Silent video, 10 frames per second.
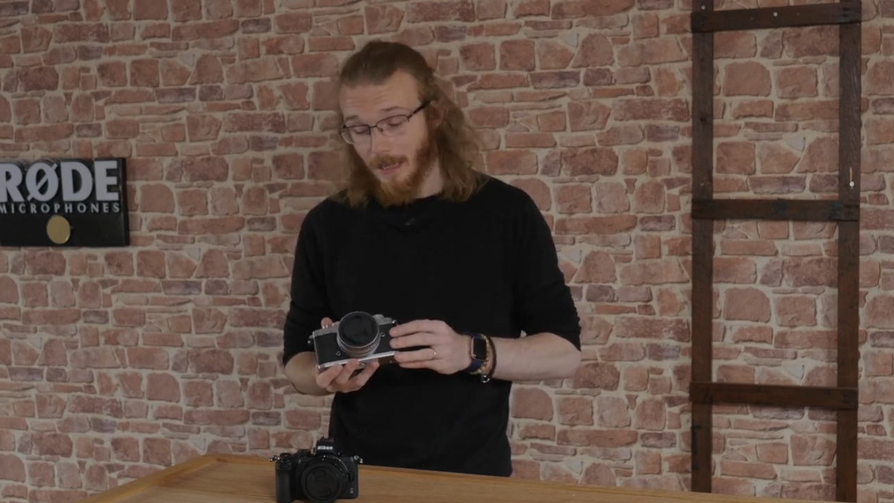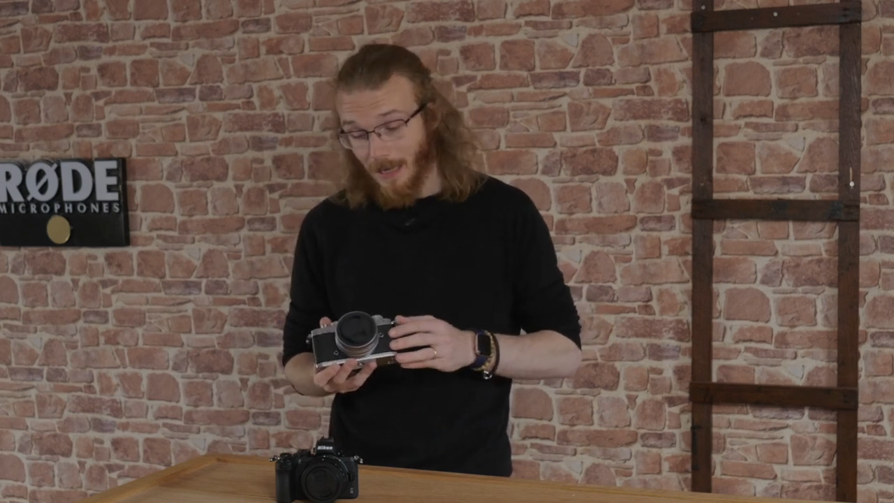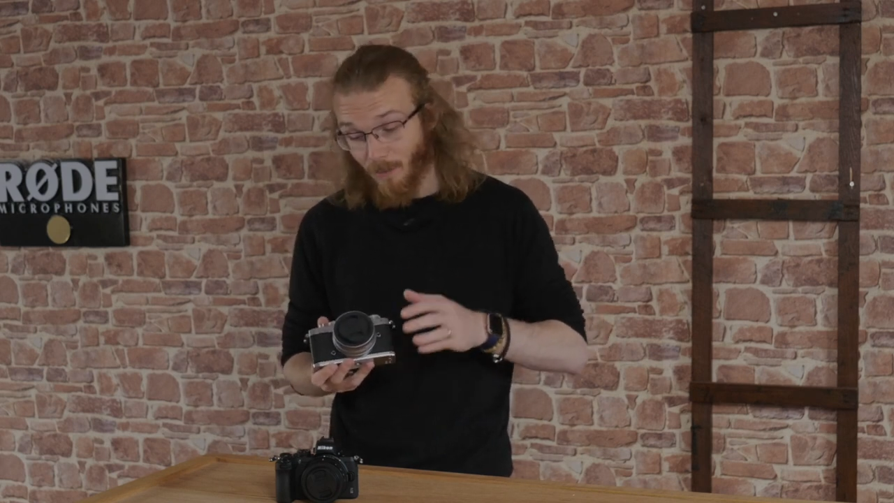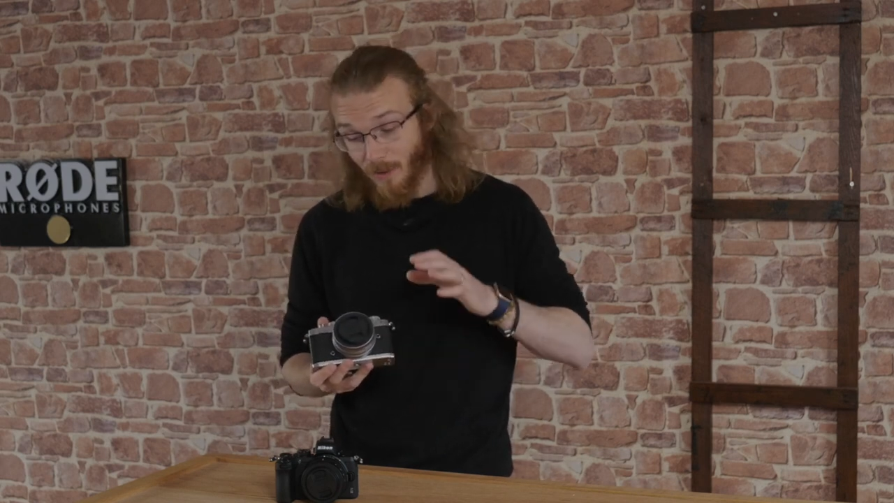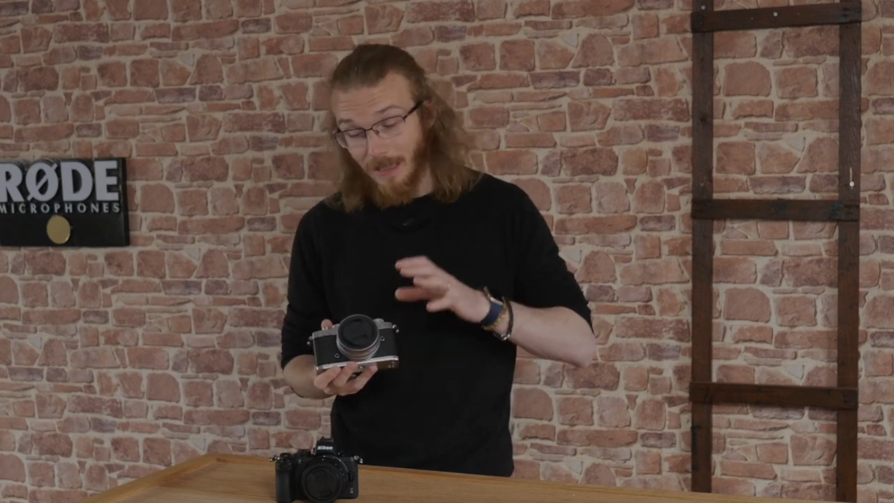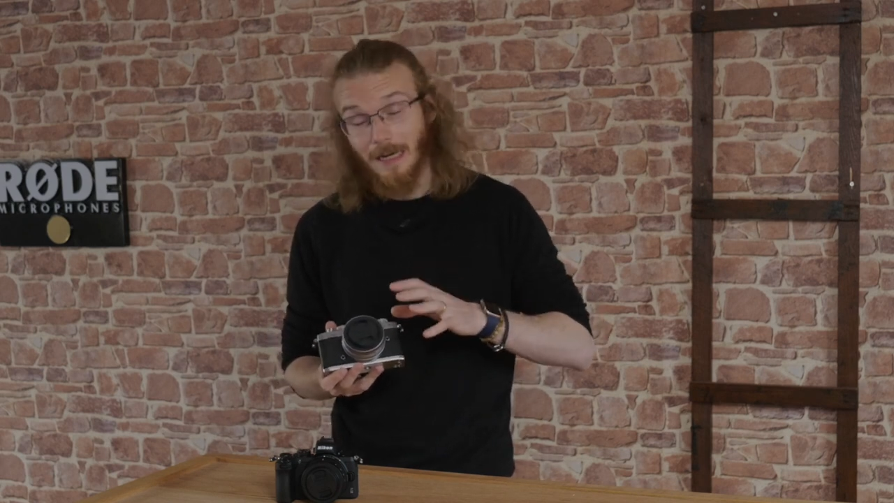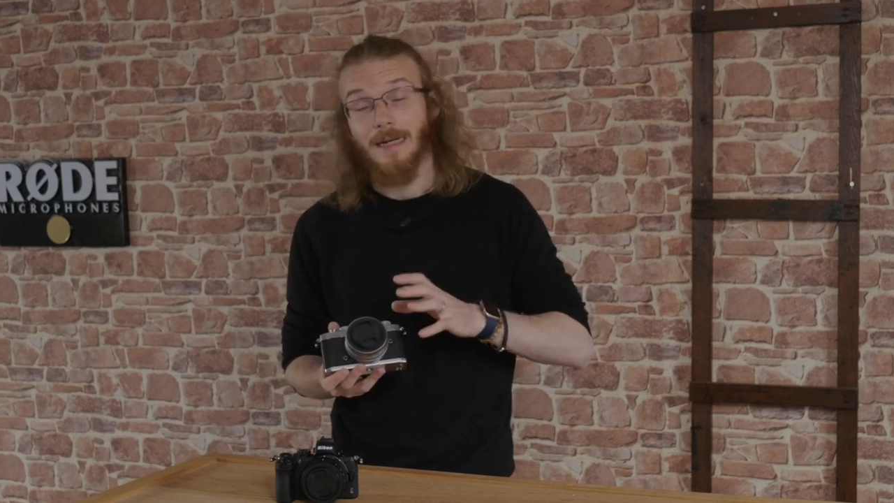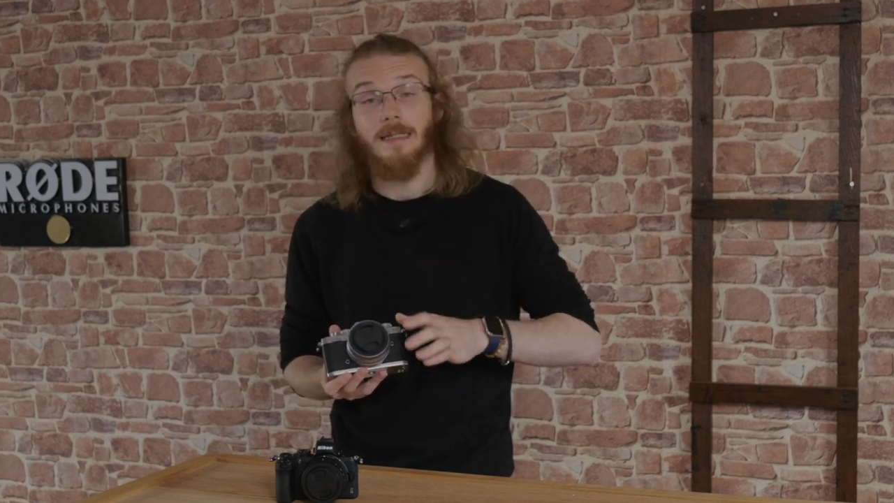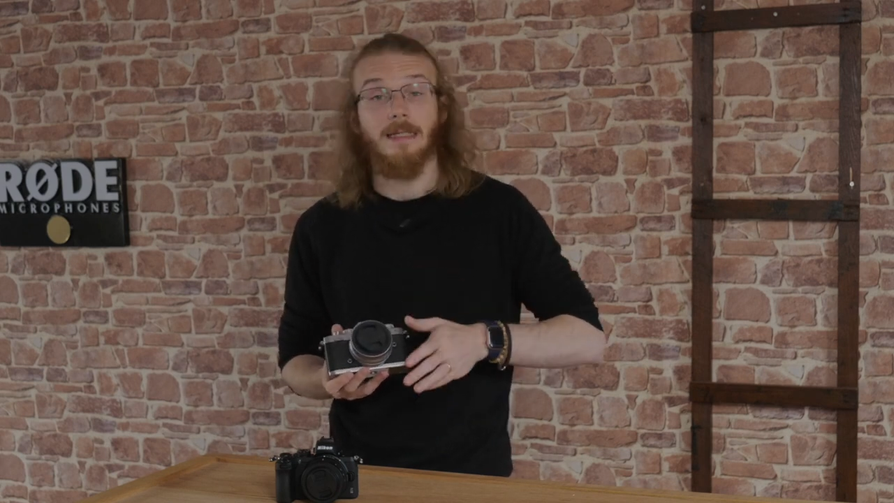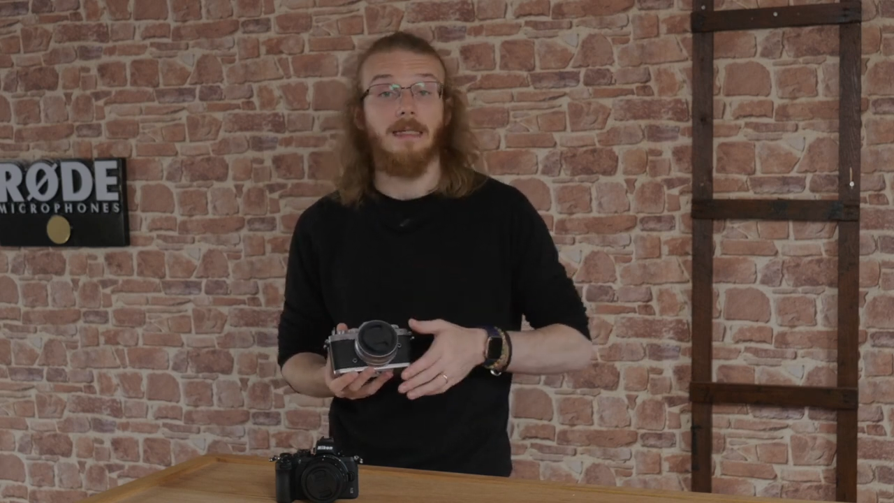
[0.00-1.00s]
and I'm really glad
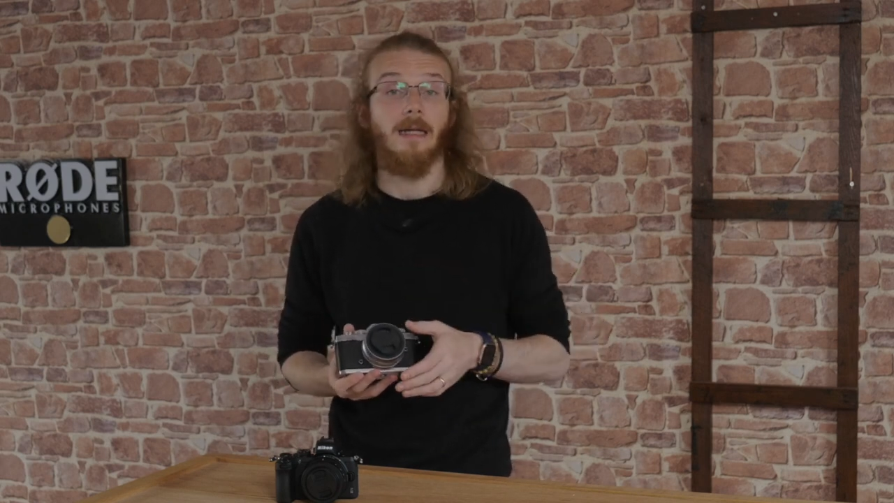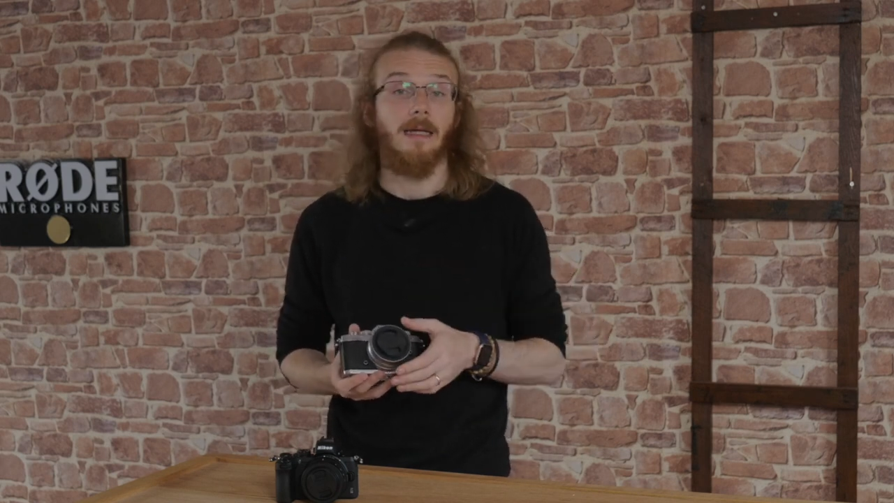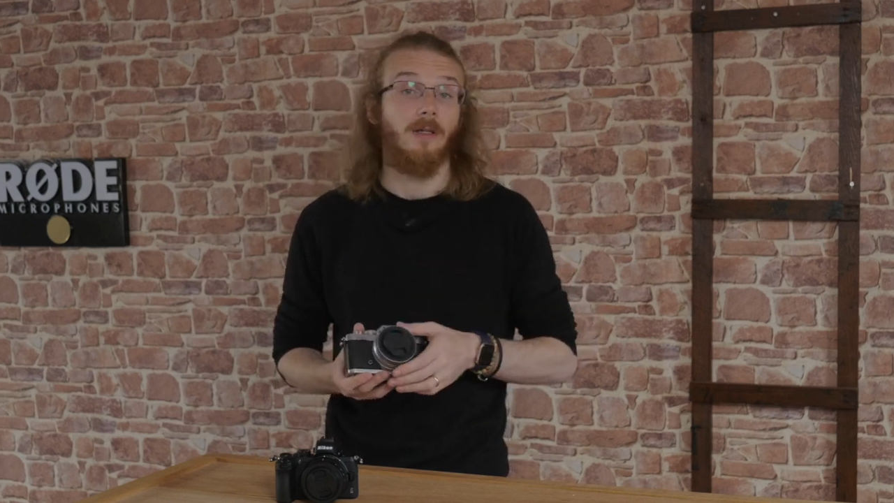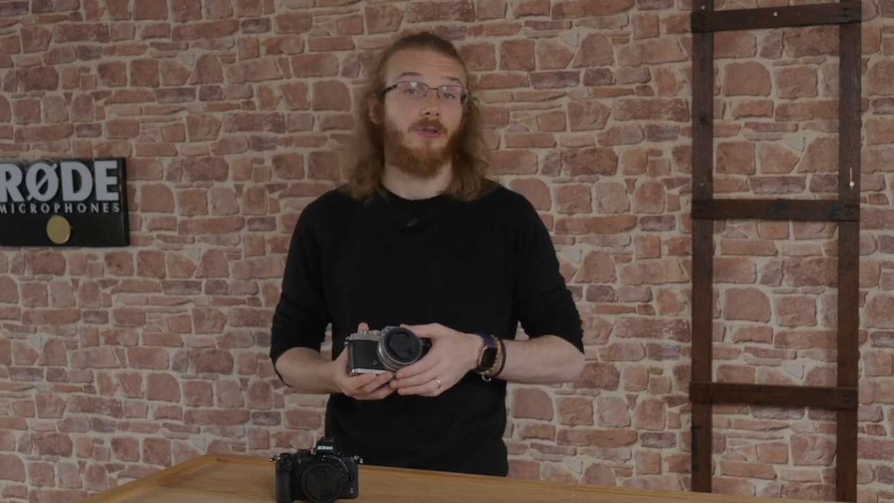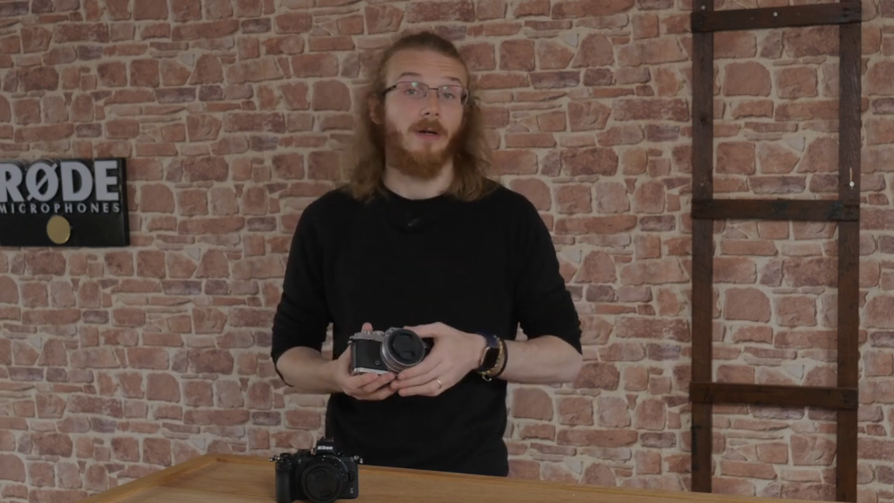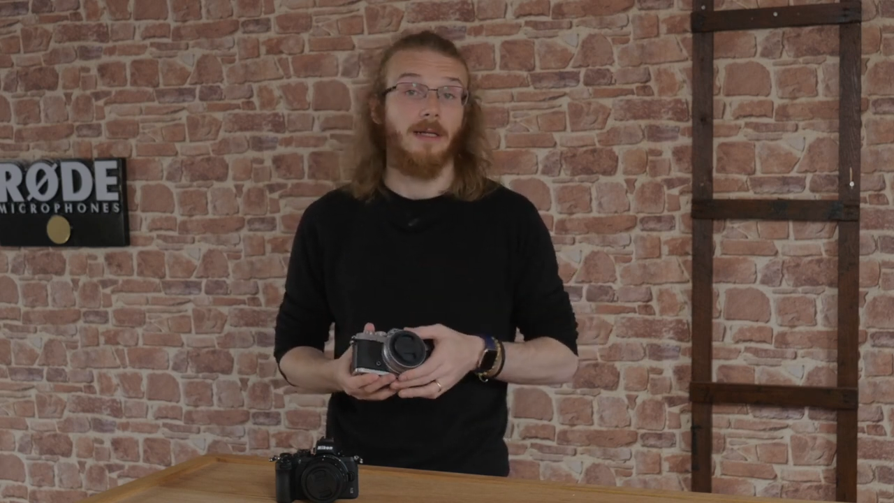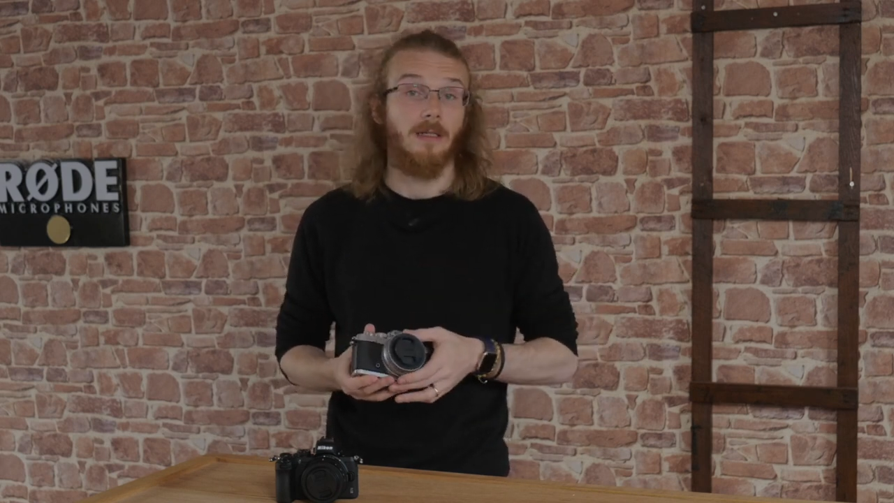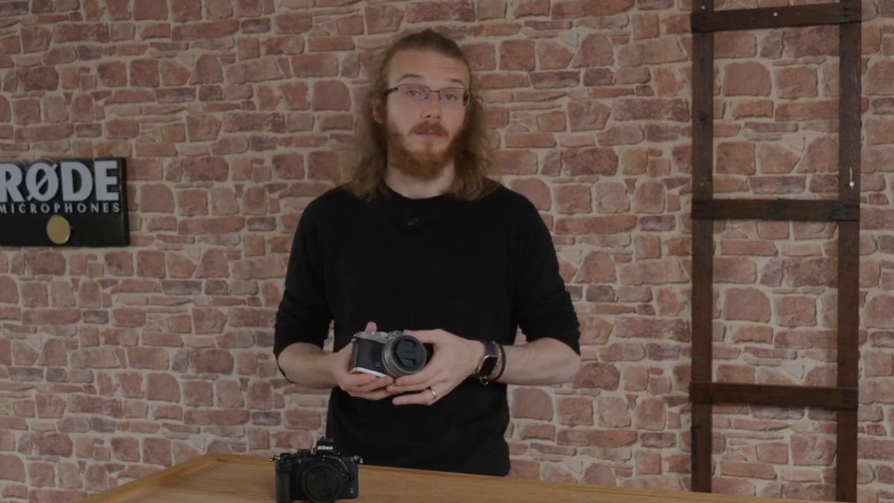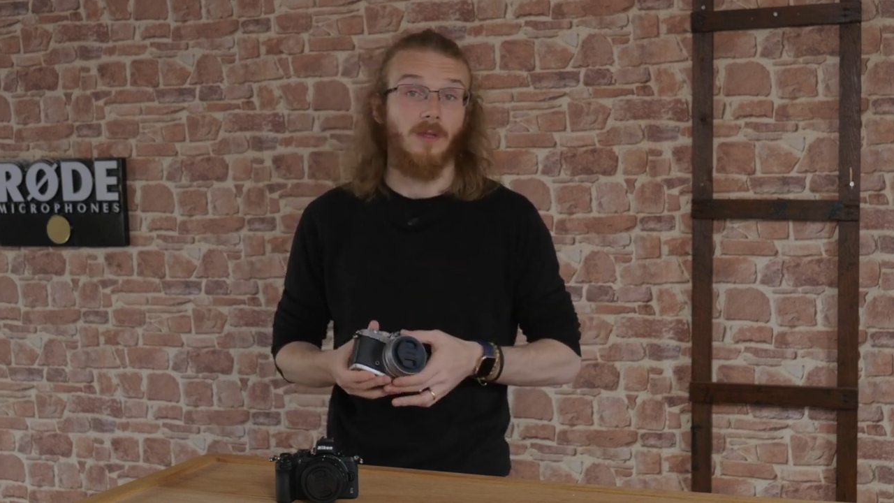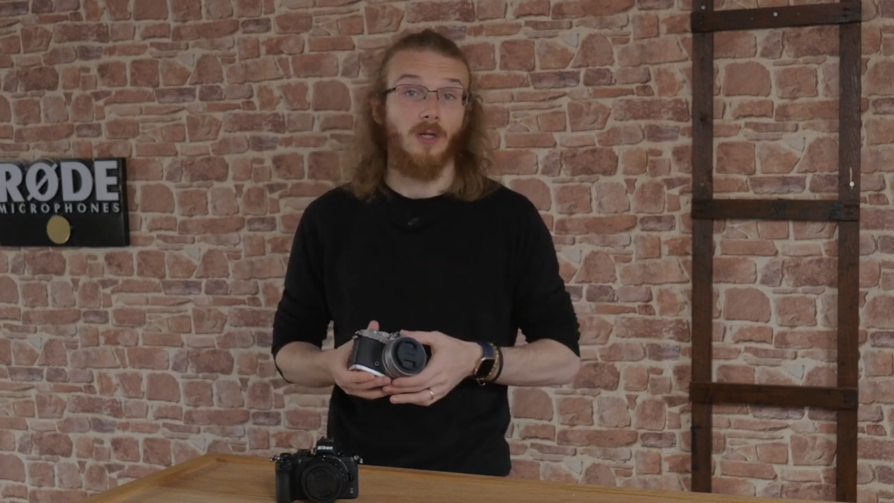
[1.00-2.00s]
to see Nikon trying
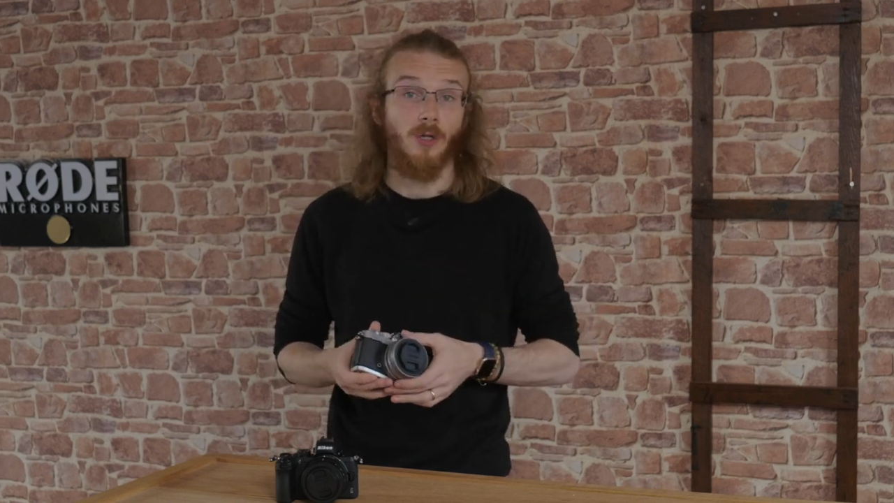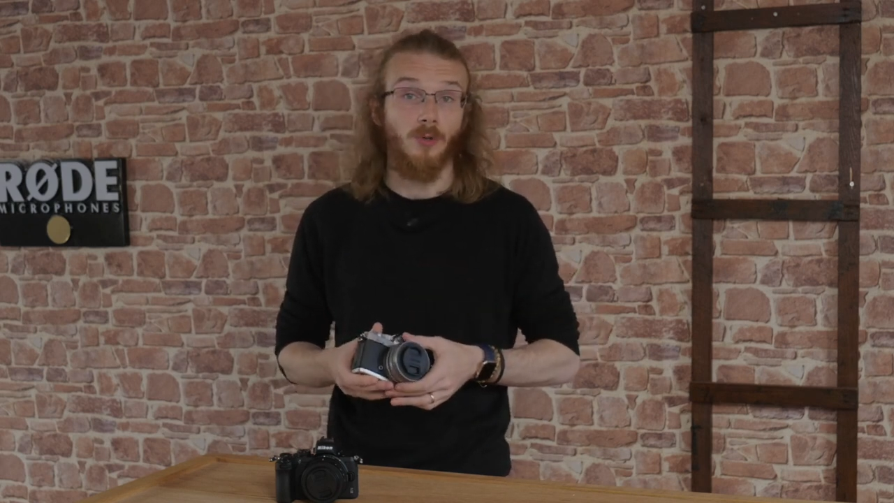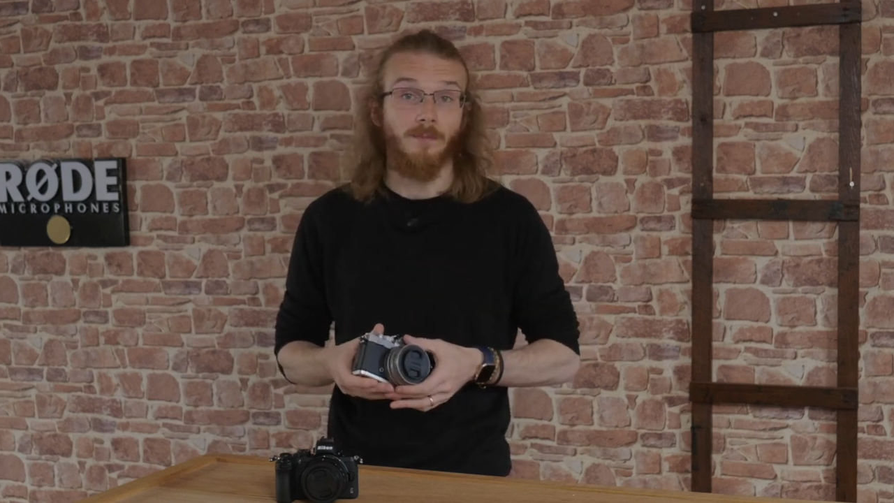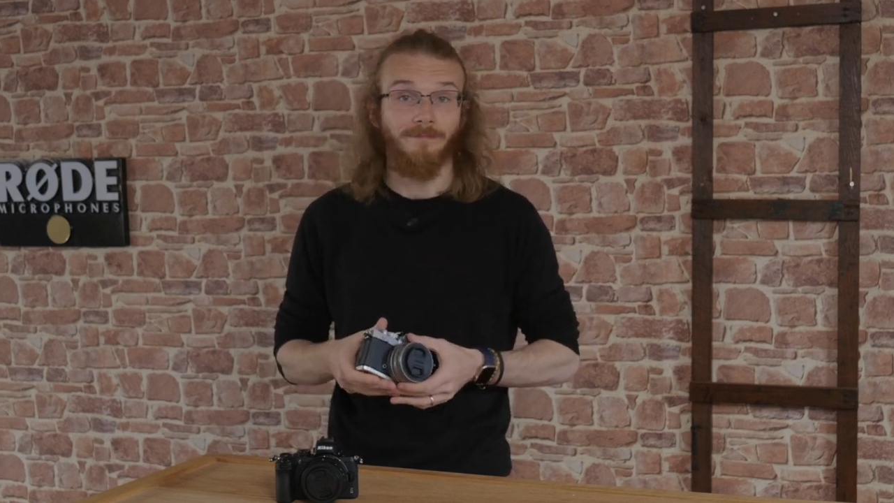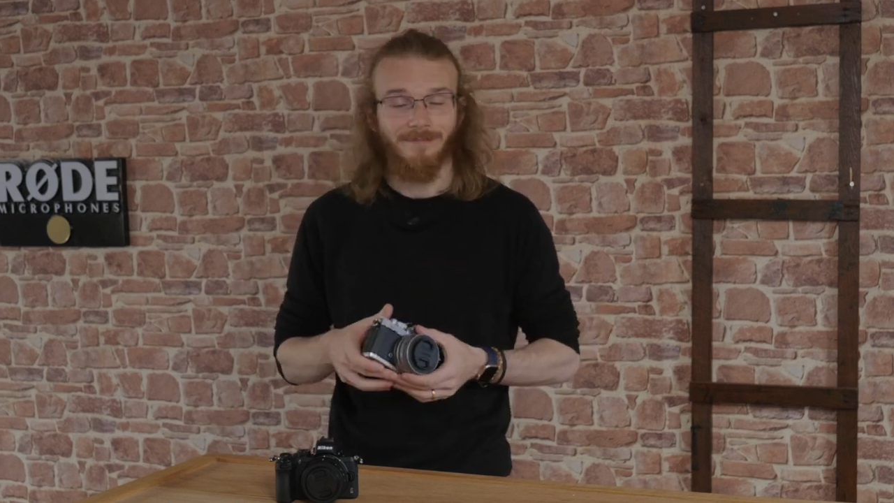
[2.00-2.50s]
something new.